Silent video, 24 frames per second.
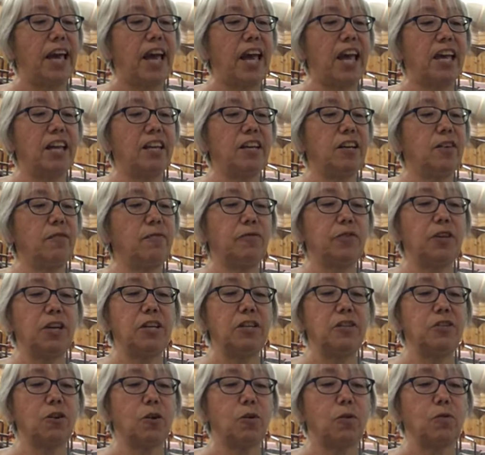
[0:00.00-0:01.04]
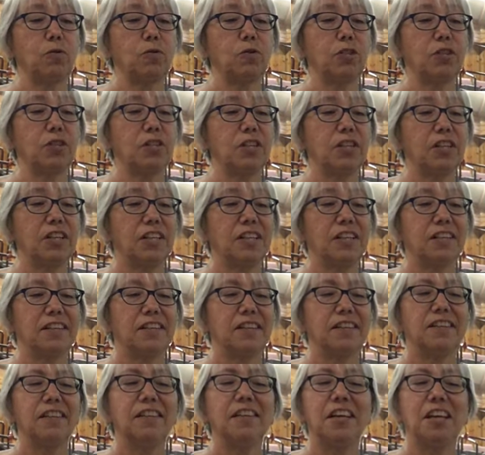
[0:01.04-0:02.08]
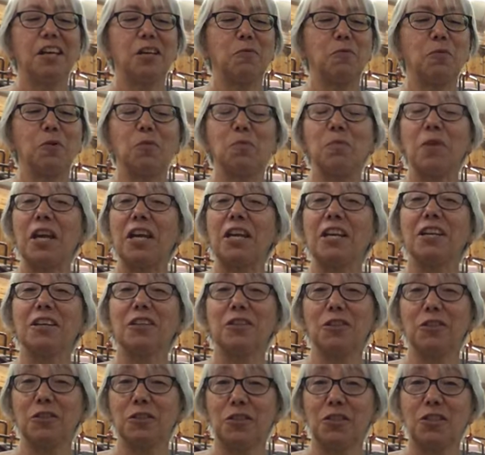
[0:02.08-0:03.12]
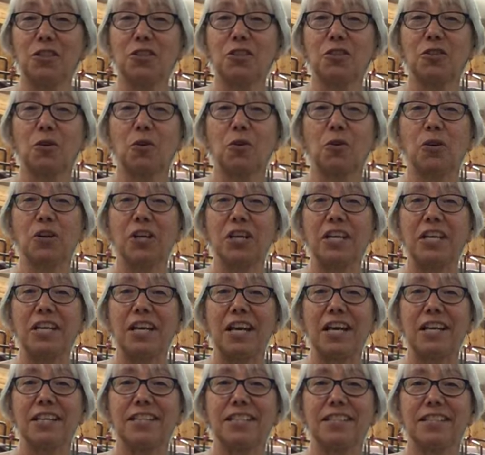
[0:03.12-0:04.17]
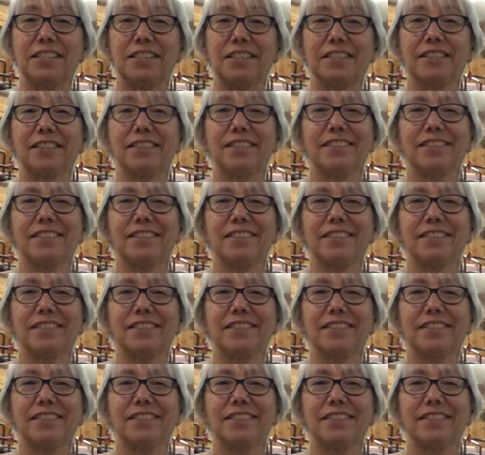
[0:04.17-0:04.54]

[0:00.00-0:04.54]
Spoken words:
And if they don't, it will make a good story yet.